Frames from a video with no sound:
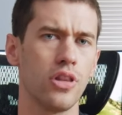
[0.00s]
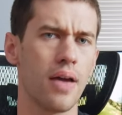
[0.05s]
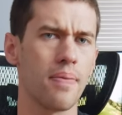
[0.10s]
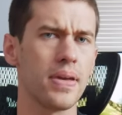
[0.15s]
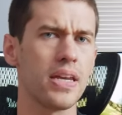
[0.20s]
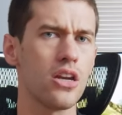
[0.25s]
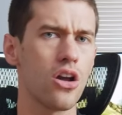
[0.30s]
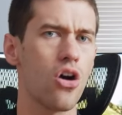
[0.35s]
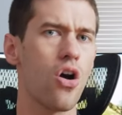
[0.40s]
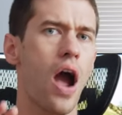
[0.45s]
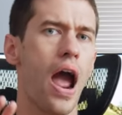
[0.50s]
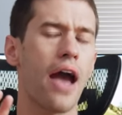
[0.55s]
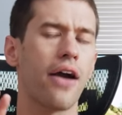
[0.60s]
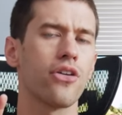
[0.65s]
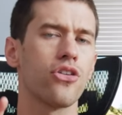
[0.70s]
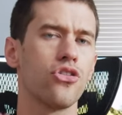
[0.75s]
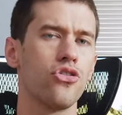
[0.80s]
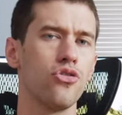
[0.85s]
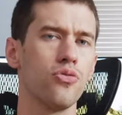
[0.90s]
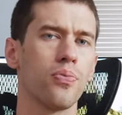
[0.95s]
Let me know how
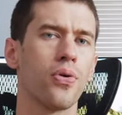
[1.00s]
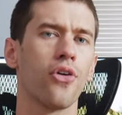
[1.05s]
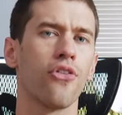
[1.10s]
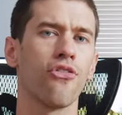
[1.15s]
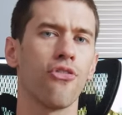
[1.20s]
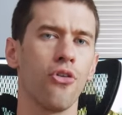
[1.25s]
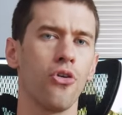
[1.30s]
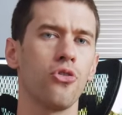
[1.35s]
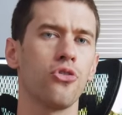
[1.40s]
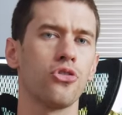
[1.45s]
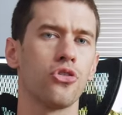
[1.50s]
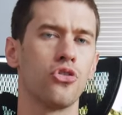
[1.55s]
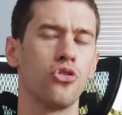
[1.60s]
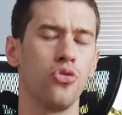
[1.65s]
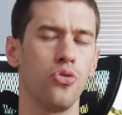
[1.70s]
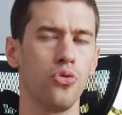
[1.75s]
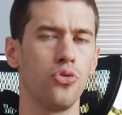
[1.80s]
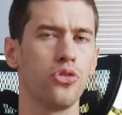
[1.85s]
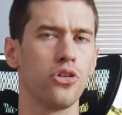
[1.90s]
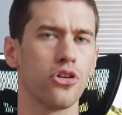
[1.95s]
you prefer to
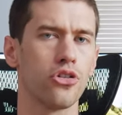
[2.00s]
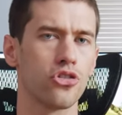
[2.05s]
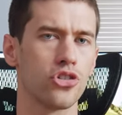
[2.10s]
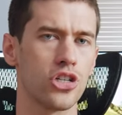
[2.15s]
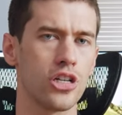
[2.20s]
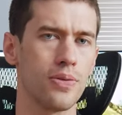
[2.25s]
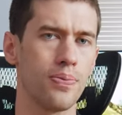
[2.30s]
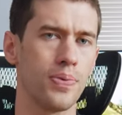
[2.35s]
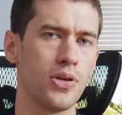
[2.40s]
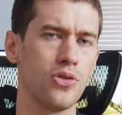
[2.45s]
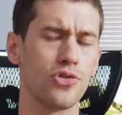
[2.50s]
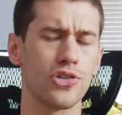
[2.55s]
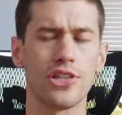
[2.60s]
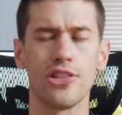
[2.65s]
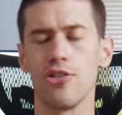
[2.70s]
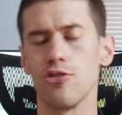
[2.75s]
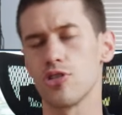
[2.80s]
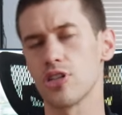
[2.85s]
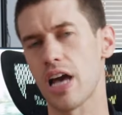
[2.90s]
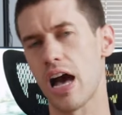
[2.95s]
cool your GPUs in
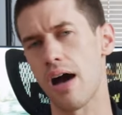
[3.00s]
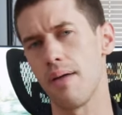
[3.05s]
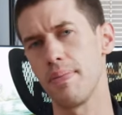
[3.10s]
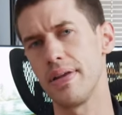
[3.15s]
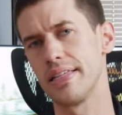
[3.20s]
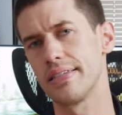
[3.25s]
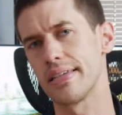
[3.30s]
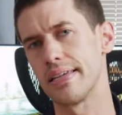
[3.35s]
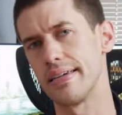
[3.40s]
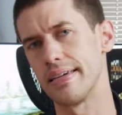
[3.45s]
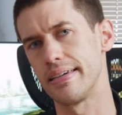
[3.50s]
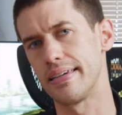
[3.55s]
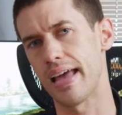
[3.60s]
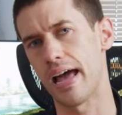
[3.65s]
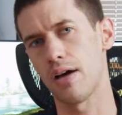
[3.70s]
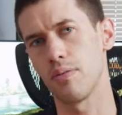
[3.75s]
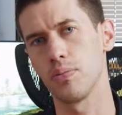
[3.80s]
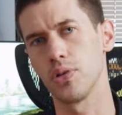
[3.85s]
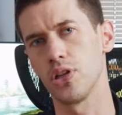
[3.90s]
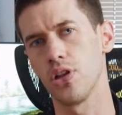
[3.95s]
those comments
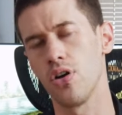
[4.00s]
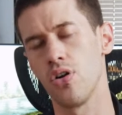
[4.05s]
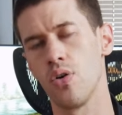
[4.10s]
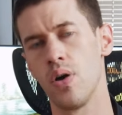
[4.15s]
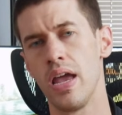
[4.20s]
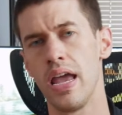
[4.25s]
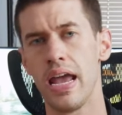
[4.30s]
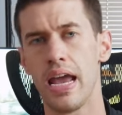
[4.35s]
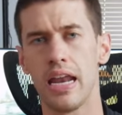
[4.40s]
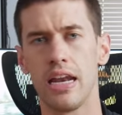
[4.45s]
down below.